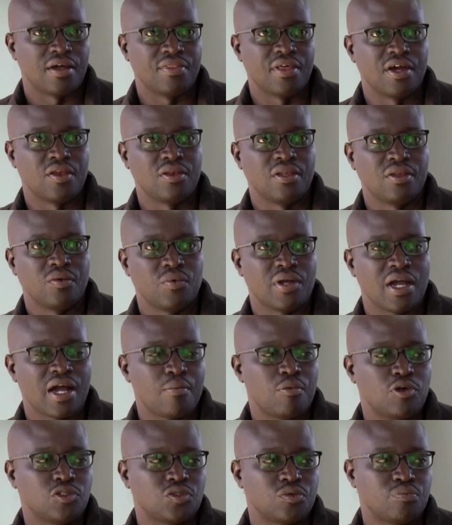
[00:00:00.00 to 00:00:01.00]
Then we are
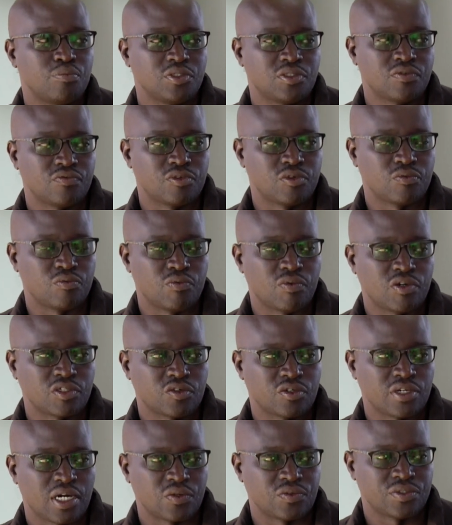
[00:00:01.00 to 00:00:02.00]
able to move out
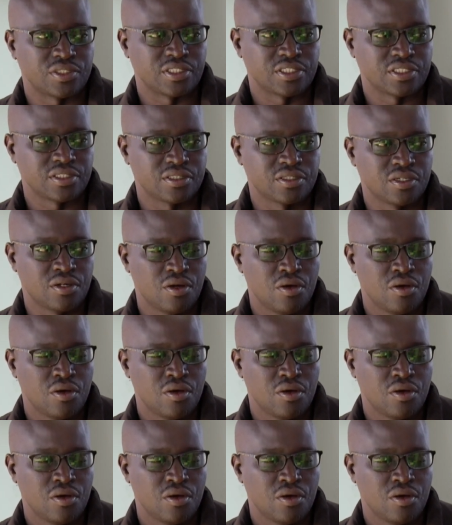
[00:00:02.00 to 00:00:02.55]
on outreaches.